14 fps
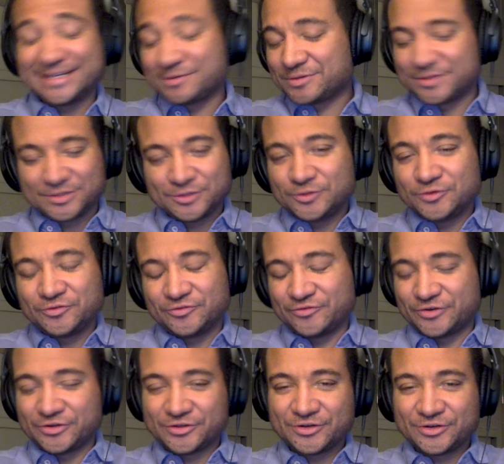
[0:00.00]
To
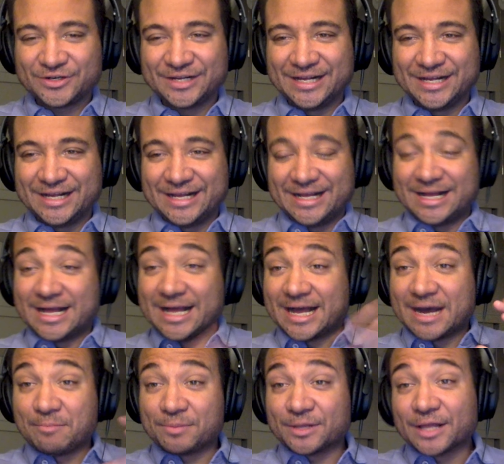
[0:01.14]
further
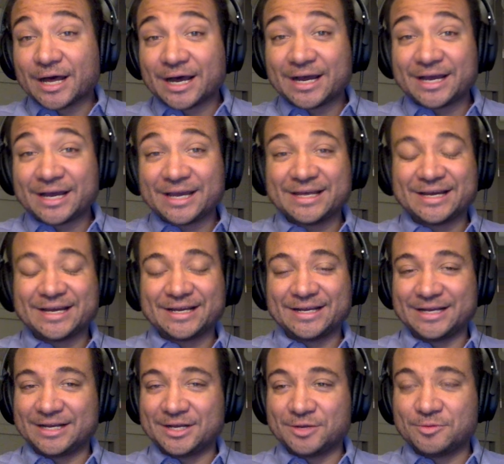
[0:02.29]
apply that
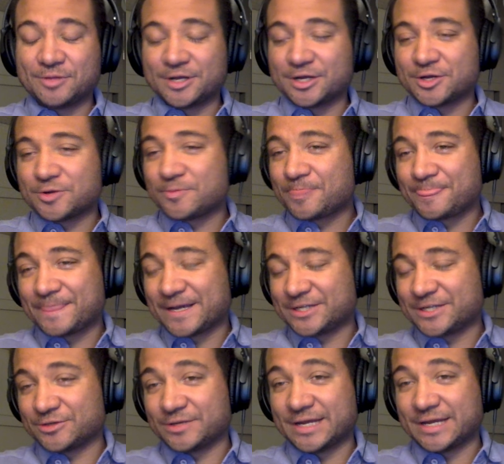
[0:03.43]

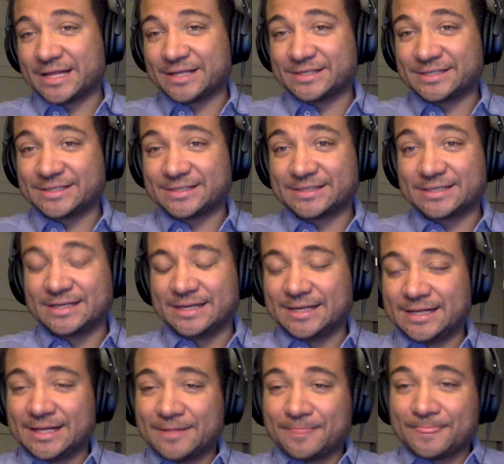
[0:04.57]
textual analysis
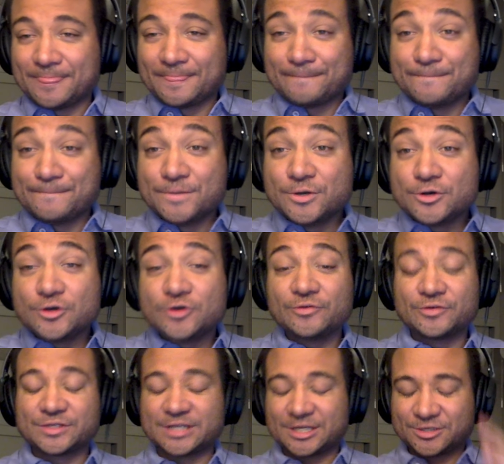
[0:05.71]

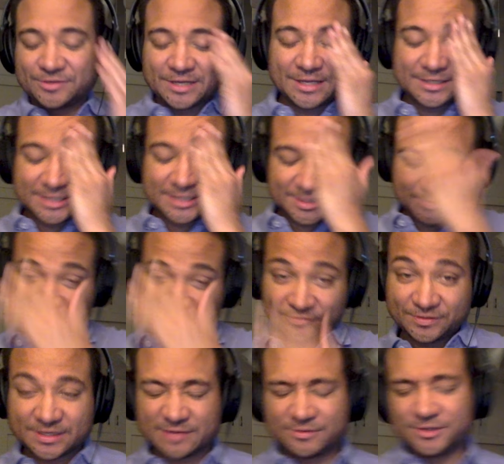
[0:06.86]
those textual analysis moves
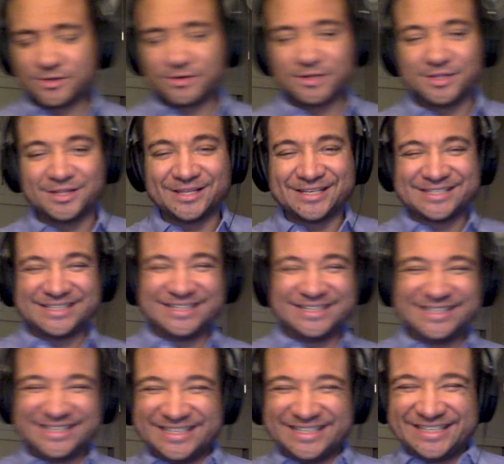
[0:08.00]
that we learned in the lesson,
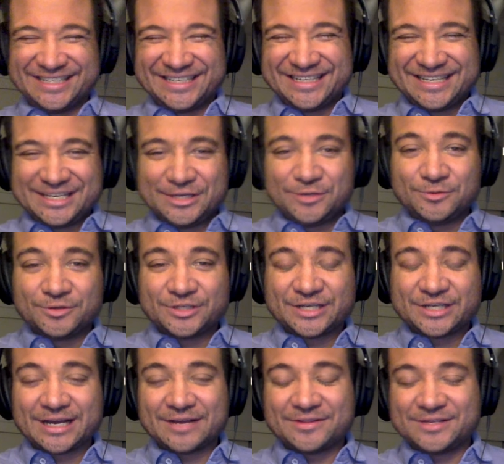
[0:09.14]
you will
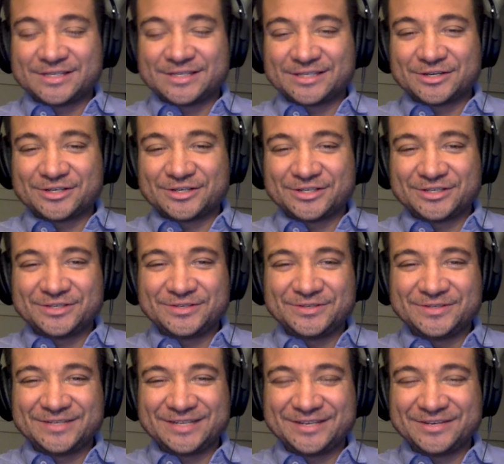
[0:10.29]
check out this cartoon.
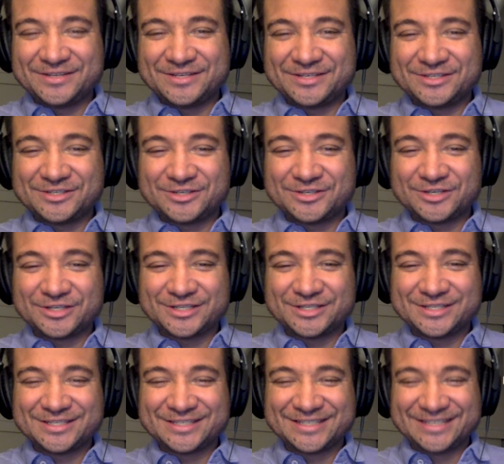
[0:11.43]
Here are the
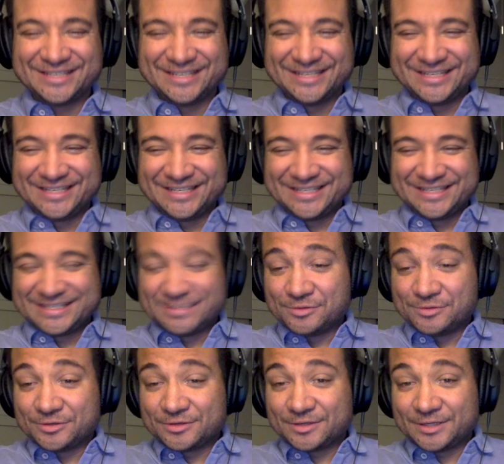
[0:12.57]
instructions.
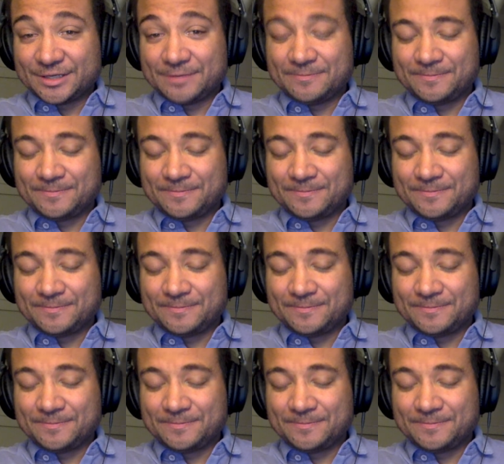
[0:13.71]
Similarly